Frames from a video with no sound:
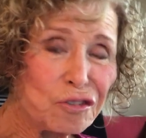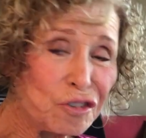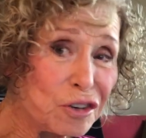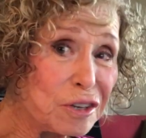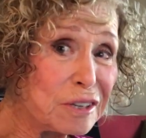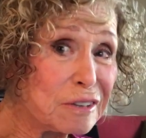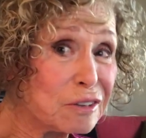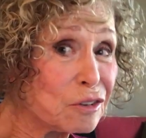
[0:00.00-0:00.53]

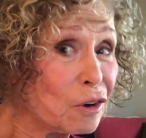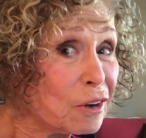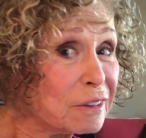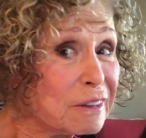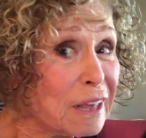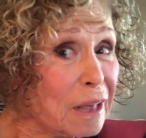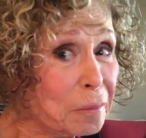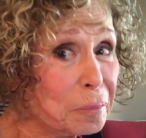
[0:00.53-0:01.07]
she
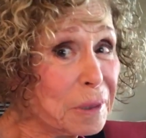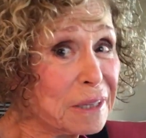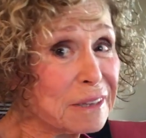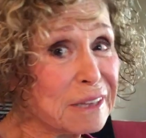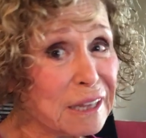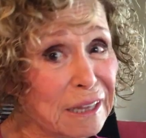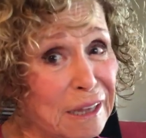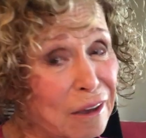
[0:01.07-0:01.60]
starts out by
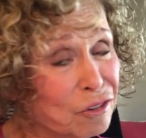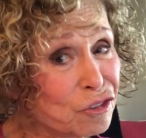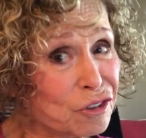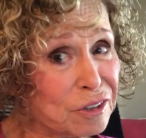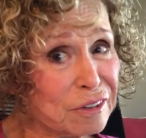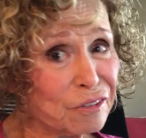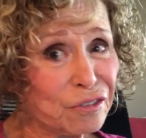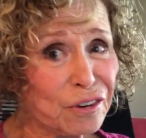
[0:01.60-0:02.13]
saying how
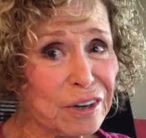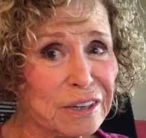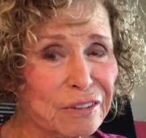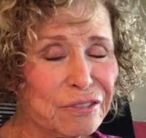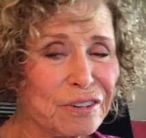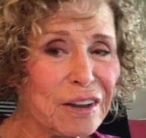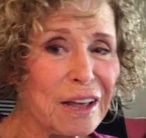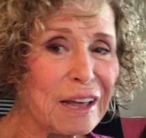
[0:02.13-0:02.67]
she's afraid
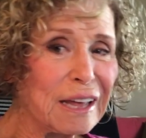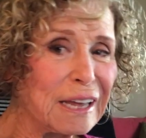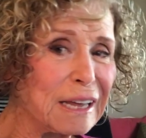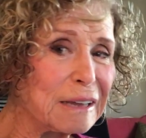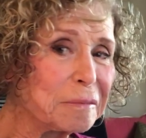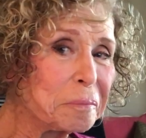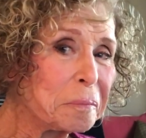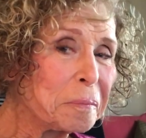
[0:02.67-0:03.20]
of flying.